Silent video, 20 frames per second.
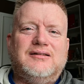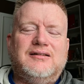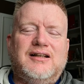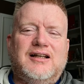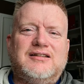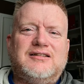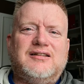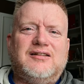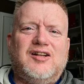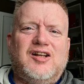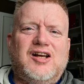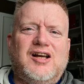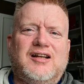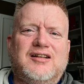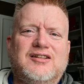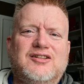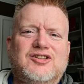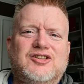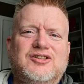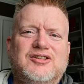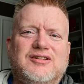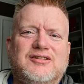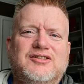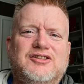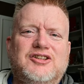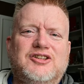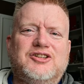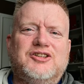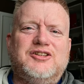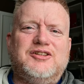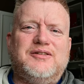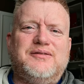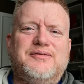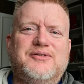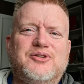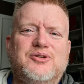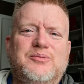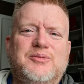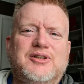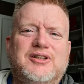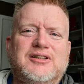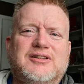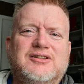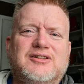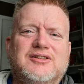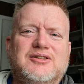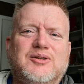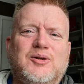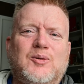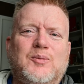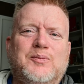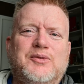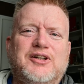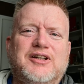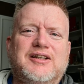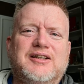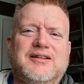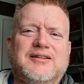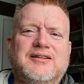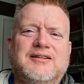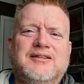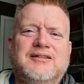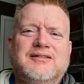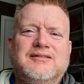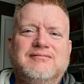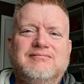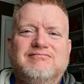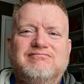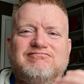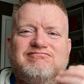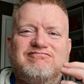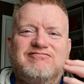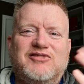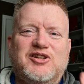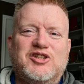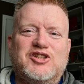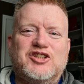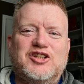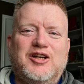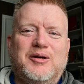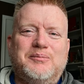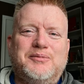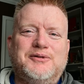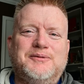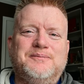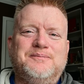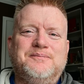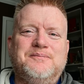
That's a lot, isn't it? Just in a few minutes, opening this up.